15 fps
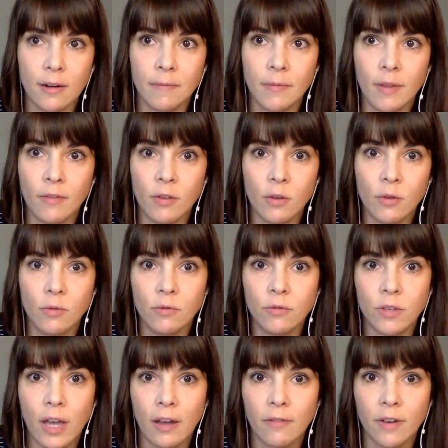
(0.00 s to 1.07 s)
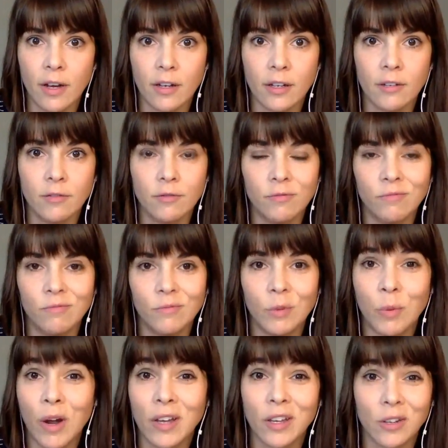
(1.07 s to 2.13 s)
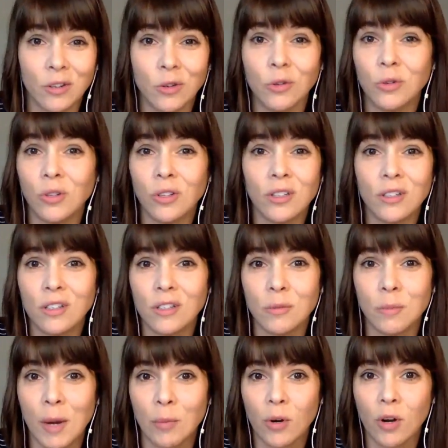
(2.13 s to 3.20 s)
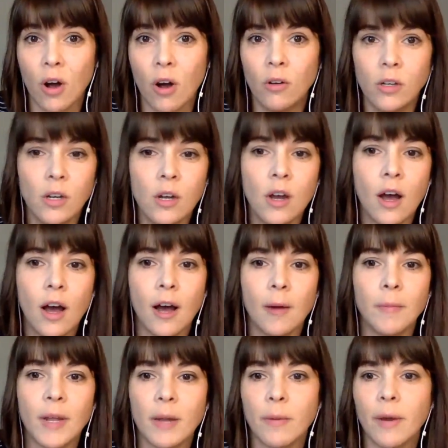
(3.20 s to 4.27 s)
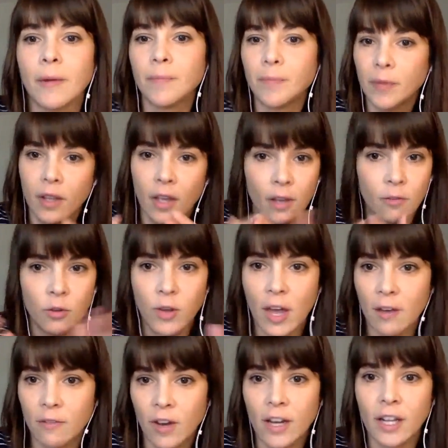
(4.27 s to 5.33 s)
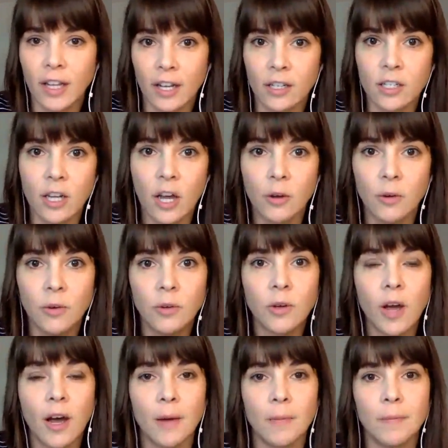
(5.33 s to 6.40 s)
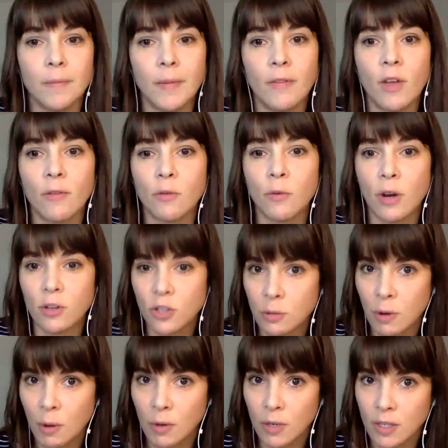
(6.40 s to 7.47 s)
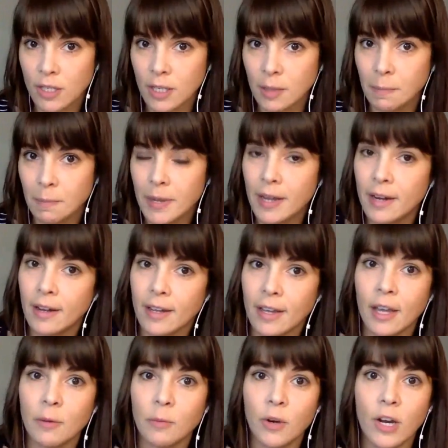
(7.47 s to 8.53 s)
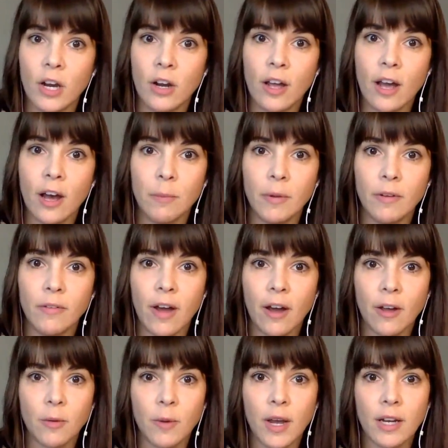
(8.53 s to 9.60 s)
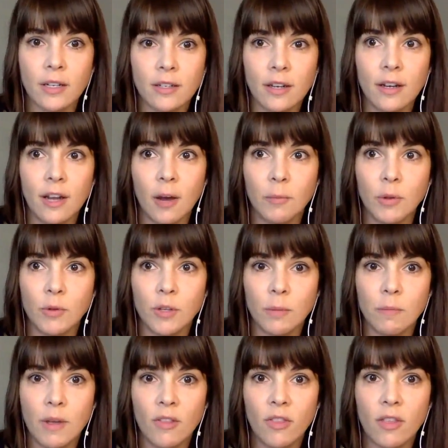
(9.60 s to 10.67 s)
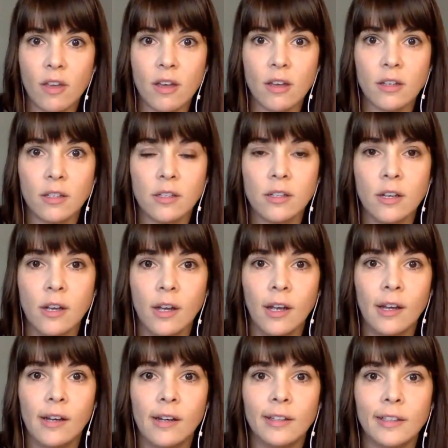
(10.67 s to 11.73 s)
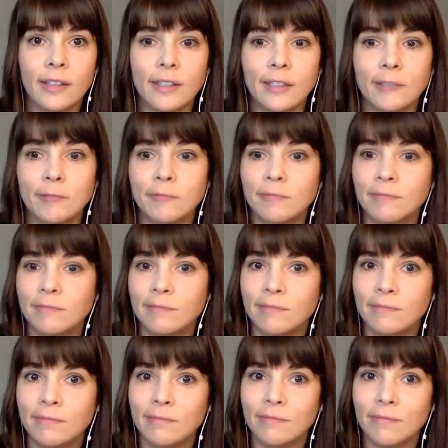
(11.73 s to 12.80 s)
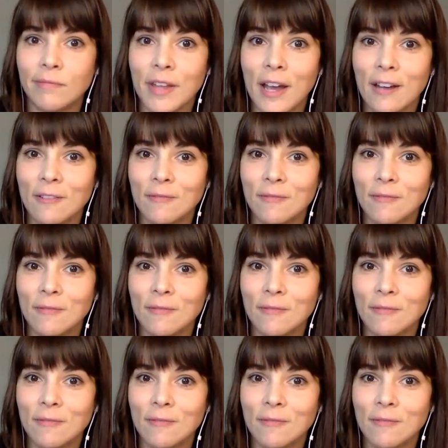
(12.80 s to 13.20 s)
If you can't find it, you probably can Google it. It's paper call. Anyway, if you can't find it, let us know. If you have questions about what to submit, again, we're here to help evaluate and help you submit things. Yeah.